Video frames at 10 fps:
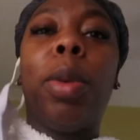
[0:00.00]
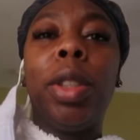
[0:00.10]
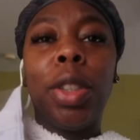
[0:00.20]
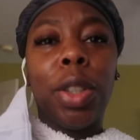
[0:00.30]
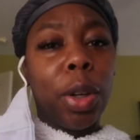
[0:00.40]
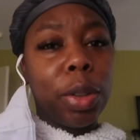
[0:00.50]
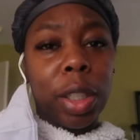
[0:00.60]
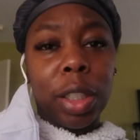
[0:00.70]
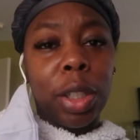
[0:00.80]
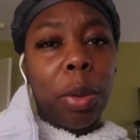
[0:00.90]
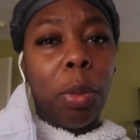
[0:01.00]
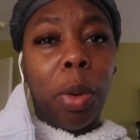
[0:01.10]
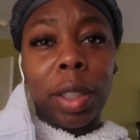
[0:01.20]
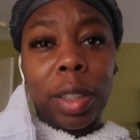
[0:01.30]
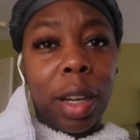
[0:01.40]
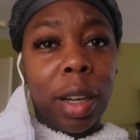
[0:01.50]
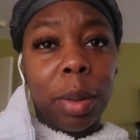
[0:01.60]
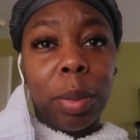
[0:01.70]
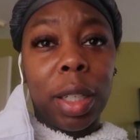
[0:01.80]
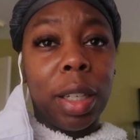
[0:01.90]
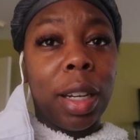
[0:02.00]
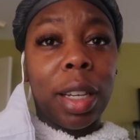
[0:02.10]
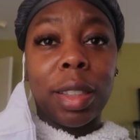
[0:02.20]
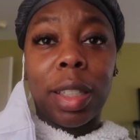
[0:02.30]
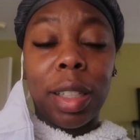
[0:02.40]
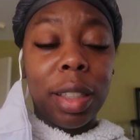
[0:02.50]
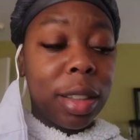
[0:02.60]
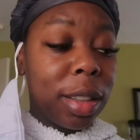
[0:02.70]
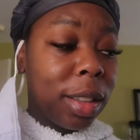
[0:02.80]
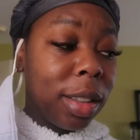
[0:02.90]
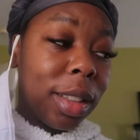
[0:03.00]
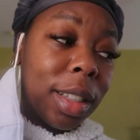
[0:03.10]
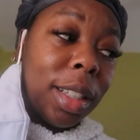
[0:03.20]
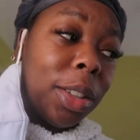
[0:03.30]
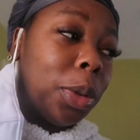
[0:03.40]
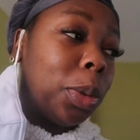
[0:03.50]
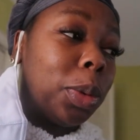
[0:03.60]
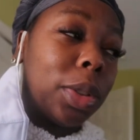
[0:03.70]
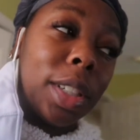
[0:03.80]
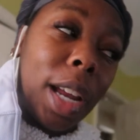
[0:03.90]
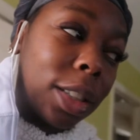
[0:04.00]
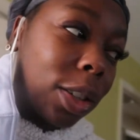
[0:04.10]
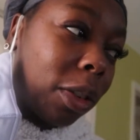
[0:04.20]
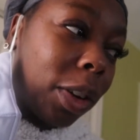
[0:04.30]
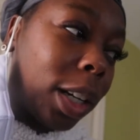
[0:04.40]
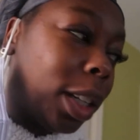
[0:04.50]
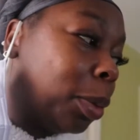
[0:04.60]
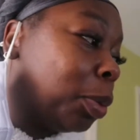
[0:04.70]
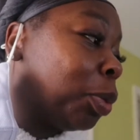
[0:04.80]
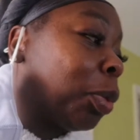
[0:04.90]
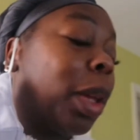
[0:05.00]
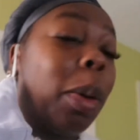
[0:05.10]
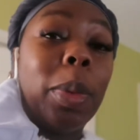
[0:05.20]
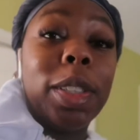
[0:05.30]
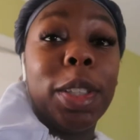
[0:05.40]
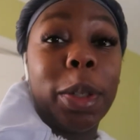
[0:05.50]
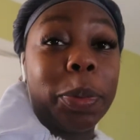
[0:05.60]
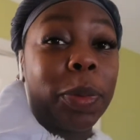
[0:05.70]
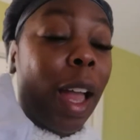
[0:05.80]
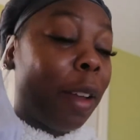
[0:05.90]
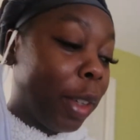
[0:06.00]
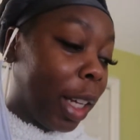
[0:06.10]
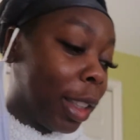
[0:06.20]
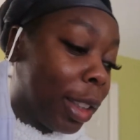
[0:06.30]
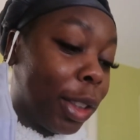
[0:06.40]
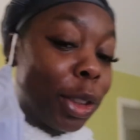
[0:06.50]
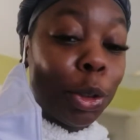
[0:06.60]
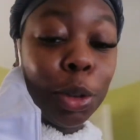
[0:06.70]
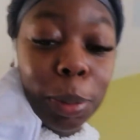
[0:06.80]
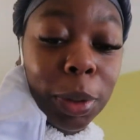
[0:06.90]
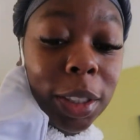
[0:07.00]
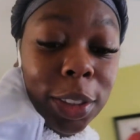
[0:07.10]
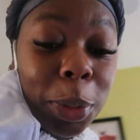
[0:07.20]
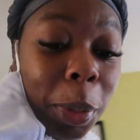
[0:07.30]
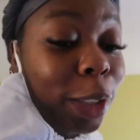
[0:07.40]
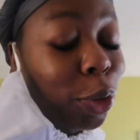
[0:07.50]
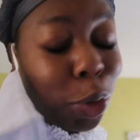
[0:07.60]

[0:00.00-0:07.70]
I wish you can go to the gym one time and then that's it and you snatched already, but you know, I feel like this is contributing to my